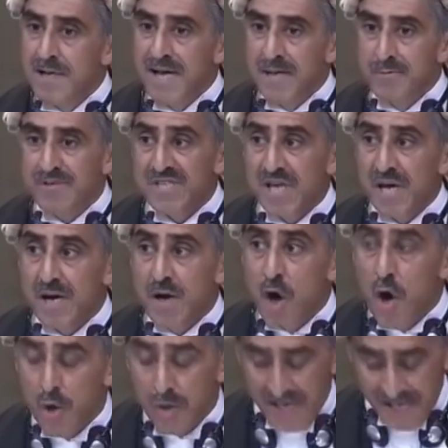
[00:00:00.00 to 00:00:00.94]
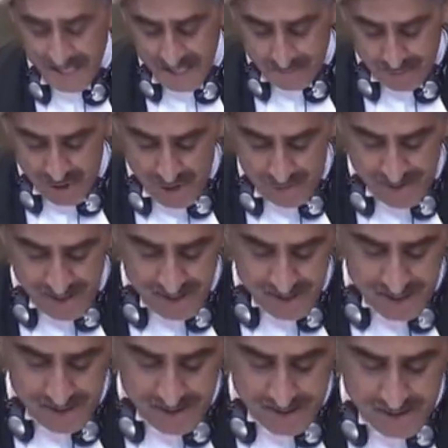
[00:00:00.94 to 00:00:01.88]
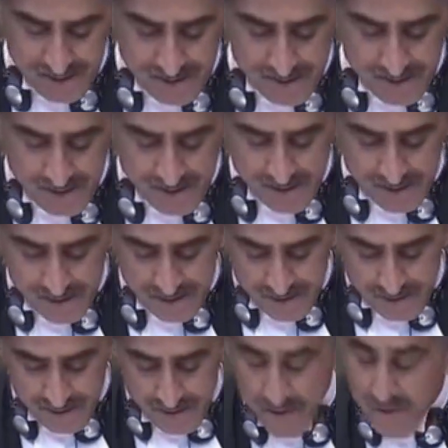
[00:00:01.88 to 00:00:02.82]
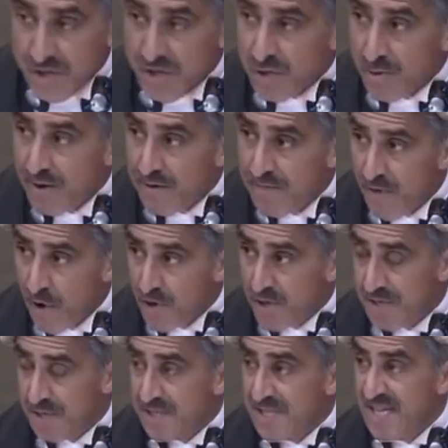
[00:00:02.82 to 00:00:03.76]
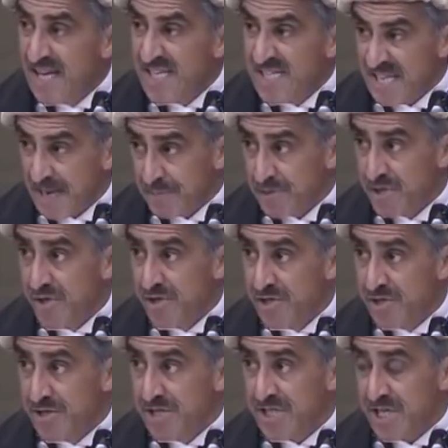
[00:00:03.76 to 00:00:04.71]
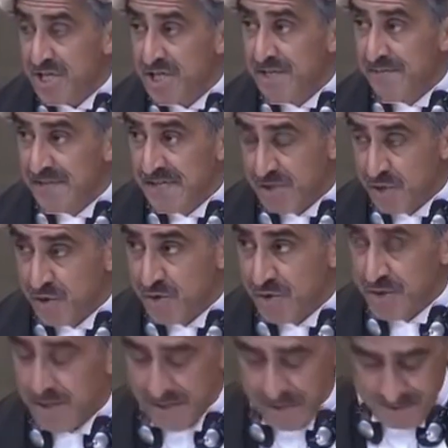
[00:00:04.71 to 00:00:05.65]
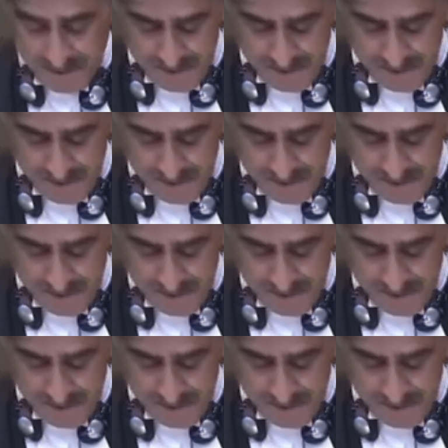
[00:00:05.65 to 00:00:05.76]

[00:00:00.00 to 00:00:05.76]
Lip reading: It was wholly inappropriate to invoke the exceptional jurisdiction of this court.